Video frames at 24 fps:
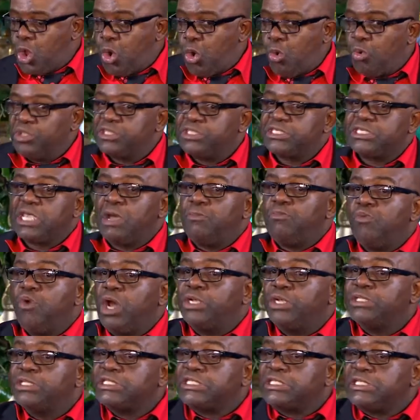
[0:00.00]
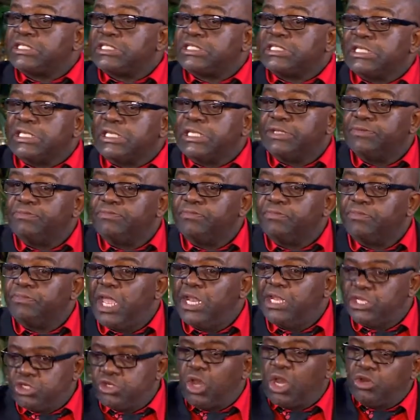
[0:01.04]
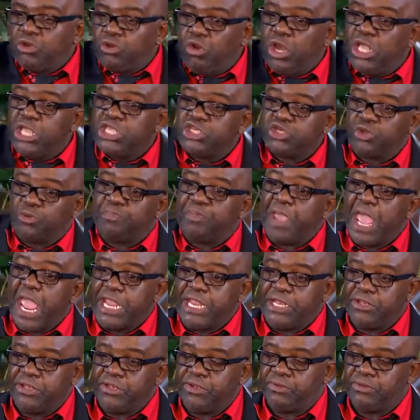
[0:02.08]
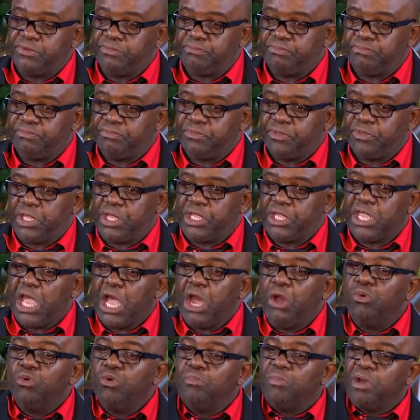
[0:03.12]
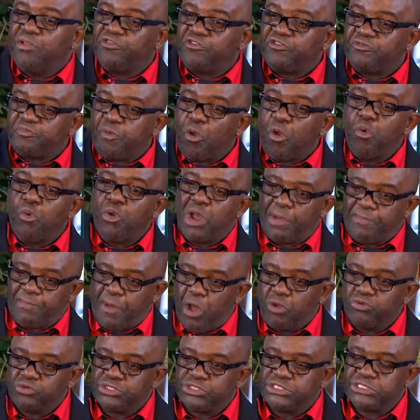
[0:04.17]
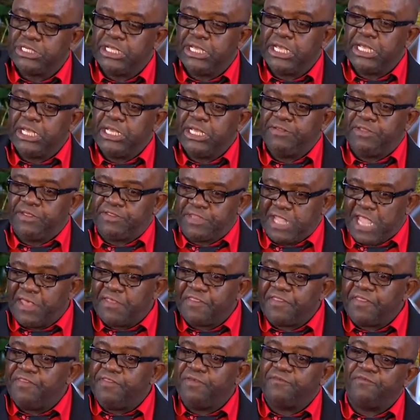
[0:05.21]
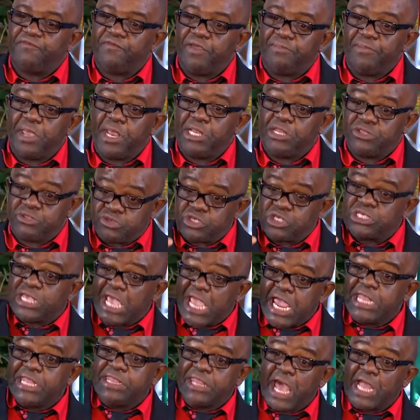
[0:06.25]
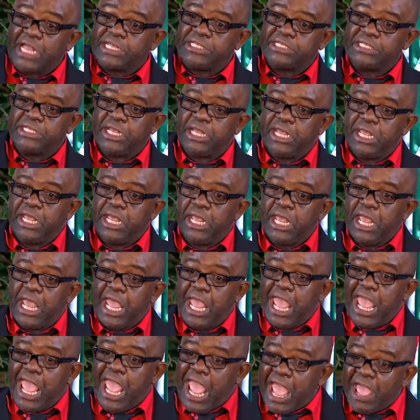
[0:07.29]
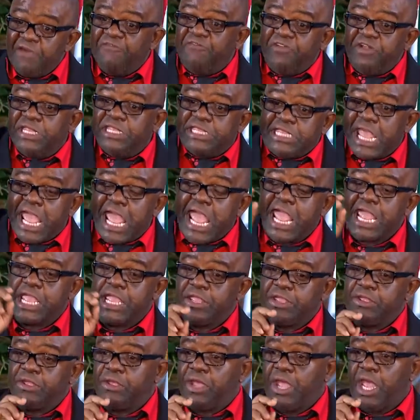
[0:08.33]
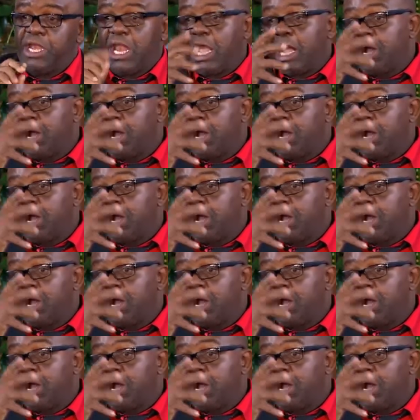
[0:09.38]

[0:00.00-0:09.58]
When someone sees, and to acknowledge your pain, a young woman spoke about the death in the family, to say that every day, and